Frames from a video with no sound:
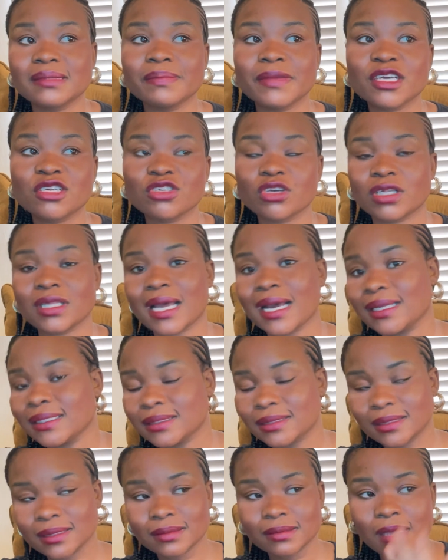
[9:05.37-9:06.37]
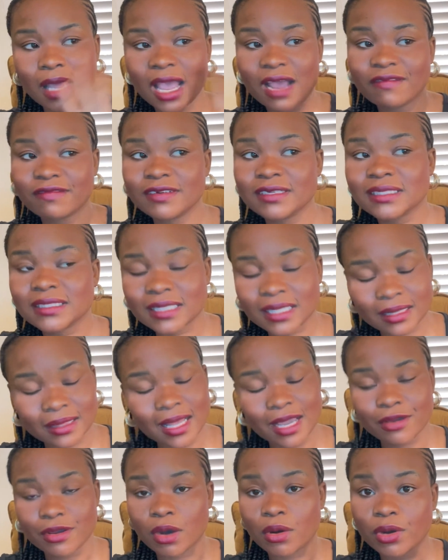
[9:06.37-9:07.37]
Make sure that everything
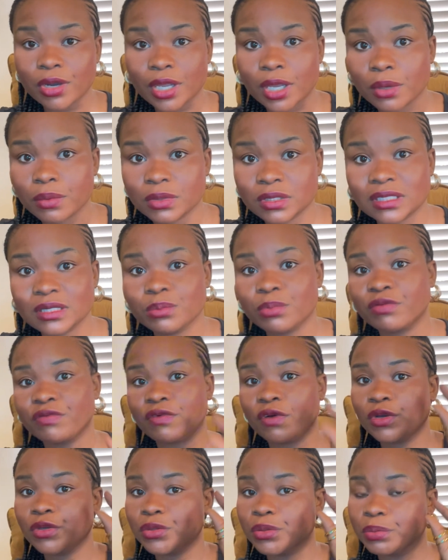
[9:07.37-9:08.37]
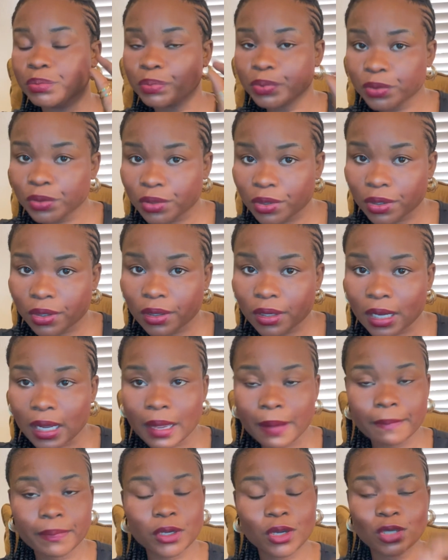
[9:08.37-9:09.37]
that you're okay with it before you book,
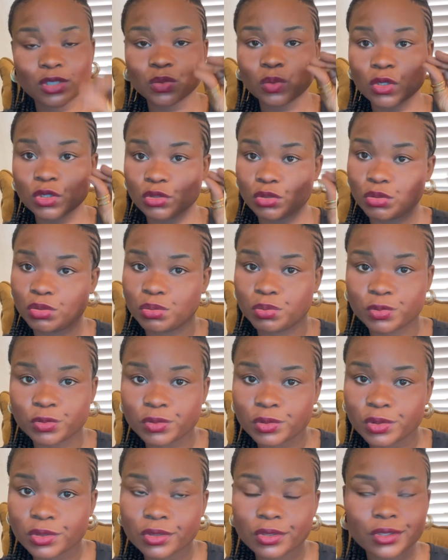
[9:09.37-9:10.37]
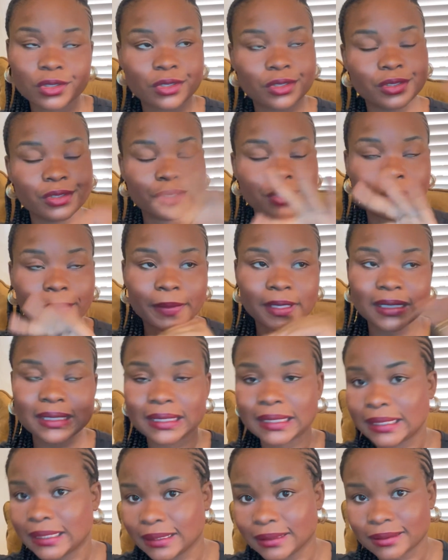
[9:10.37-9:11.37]
because once you book, your
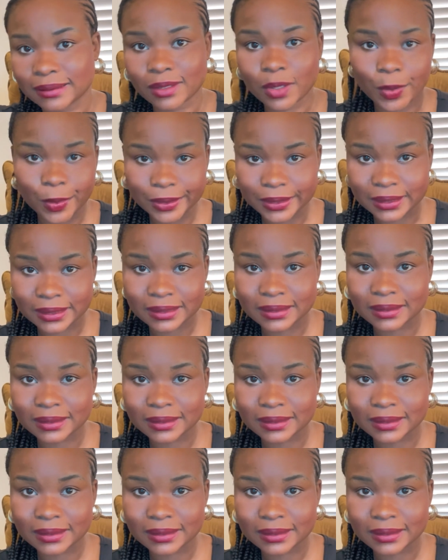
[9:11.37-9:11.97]
money is gone.